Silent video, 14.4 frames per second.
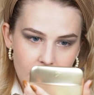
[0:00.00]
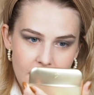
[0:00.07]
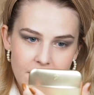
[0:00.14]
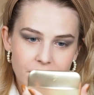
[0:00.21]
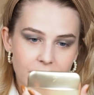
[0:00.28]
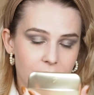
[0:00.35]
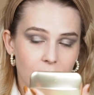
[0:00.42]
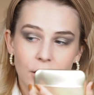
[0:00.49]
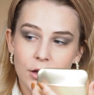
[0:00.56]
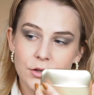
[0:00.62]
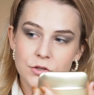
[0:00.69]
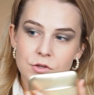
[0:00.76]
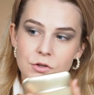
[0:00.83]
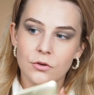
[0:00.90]
Everything
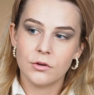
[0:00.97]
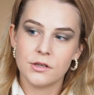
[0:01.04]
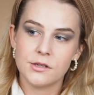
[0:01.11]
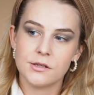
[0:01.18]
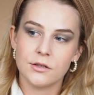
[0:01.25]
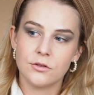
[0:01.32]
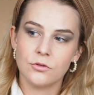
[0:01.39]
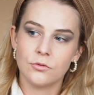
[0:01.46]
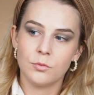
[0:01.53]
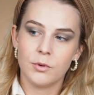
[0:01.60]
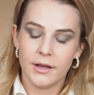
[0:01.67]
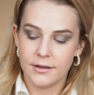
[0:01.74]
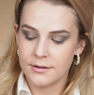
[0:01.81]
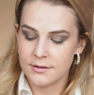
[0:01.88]
is so easy to
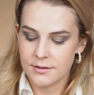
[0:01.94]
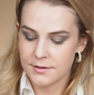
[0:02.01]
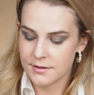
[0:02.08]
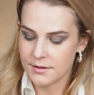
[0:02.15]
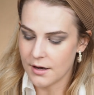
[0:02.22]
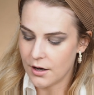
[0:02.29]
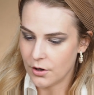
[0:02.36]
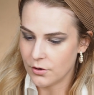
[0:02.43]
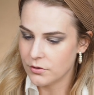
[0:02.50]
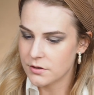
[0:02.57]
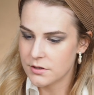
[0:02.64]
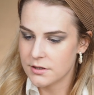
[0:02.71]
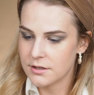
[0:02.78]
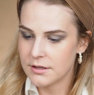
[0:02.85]
blend
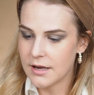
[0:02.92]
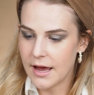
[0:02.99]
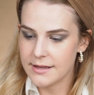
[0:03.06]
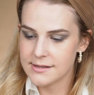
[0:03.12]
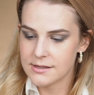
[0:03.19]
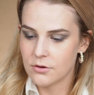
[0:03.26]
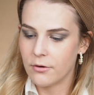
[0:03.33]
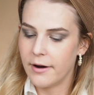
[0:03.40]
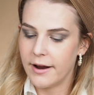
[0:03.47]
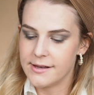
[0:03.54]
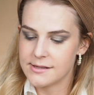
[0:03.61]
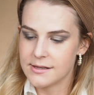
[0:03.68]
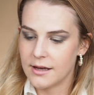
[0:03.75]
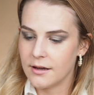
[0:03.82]
out, that's
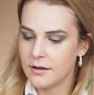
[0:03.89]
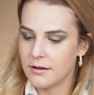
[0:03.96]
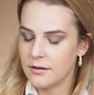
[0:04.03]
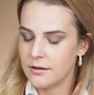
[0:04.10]
crazy.